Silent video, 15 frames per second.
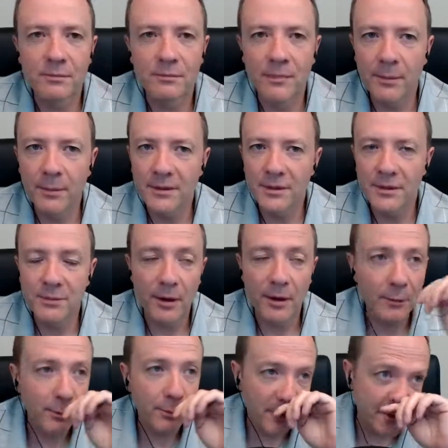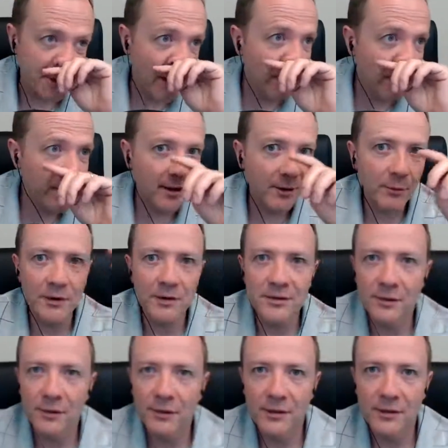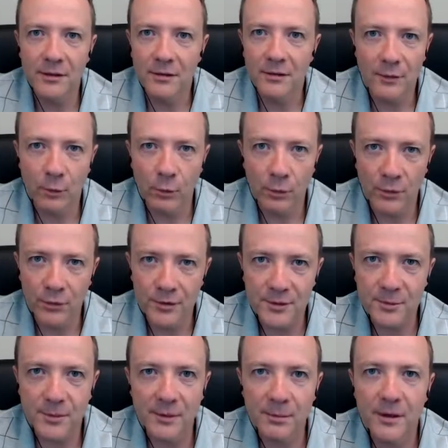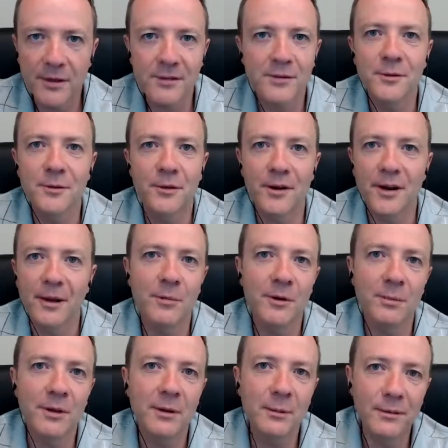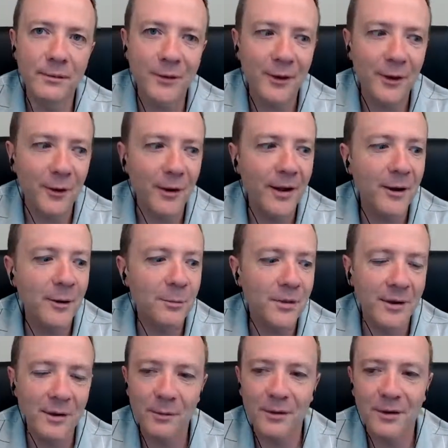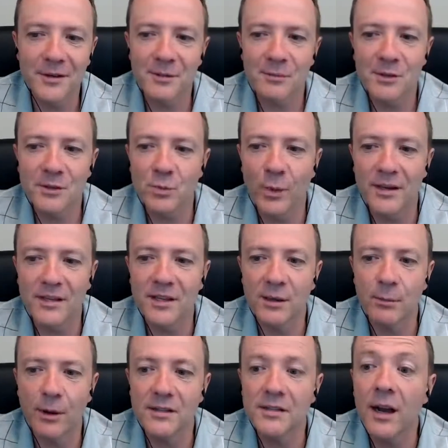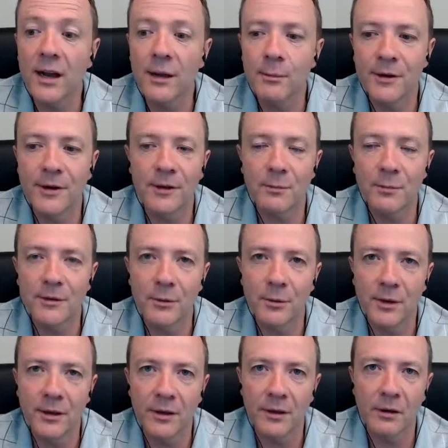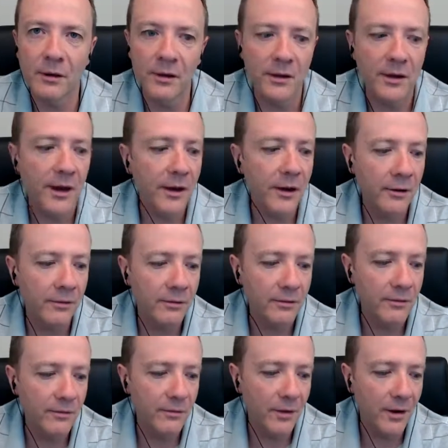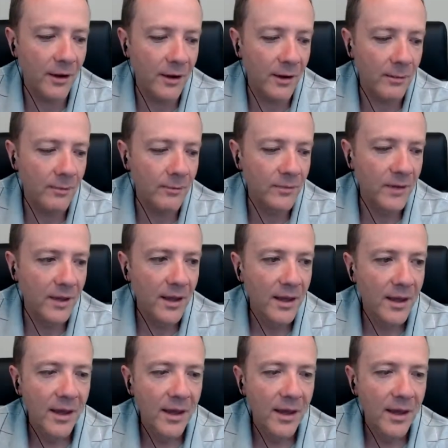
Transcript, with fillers: maybe it's just my own personality where I just look at the world as a big puzzle that I'm going to be able to figure out. And I realize I'm just wasting my time that I could be doing on higher um, mm-hmm.